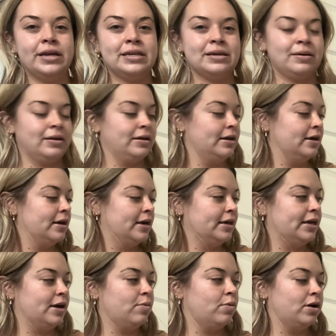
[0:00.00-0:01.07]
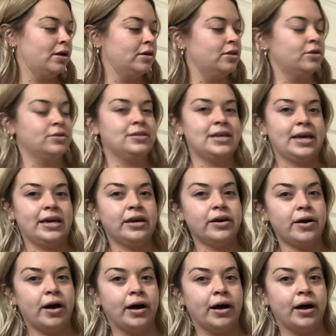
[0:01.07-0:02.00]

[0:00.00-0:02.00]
to get one of those like